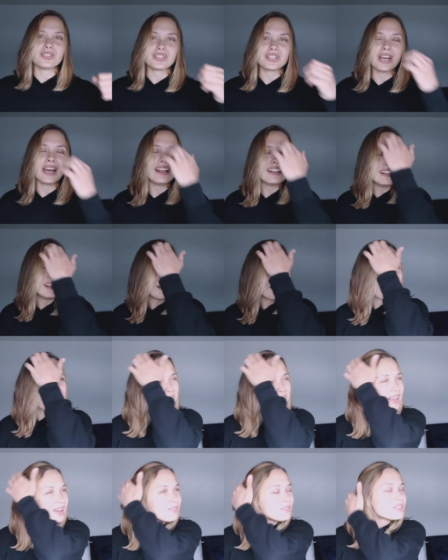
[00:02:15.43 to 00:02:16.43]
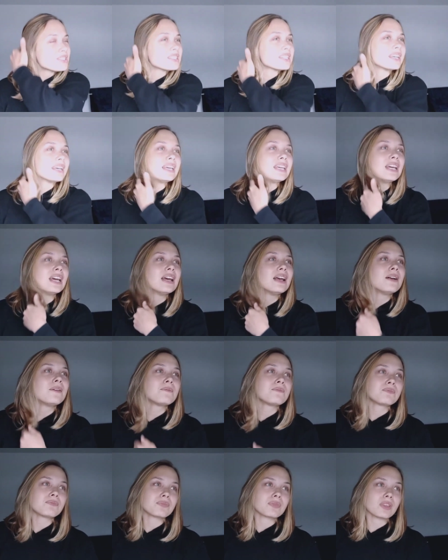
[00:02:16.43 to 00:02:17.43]
style, I would say.
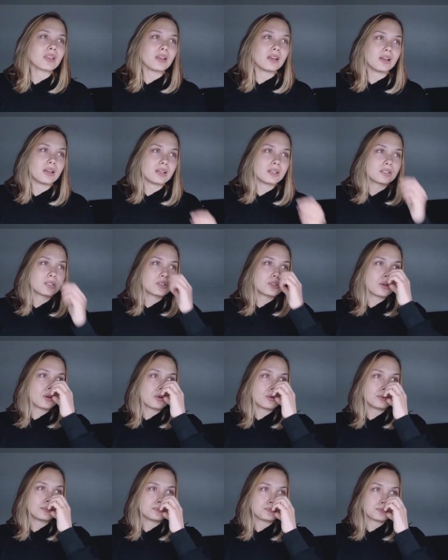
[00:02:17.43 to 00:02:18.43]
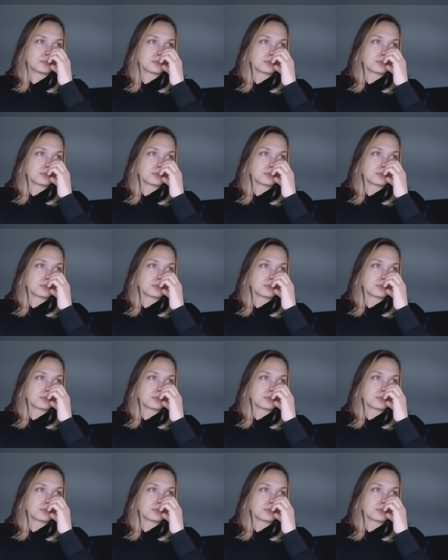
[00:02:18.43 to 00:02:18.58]
Uh, so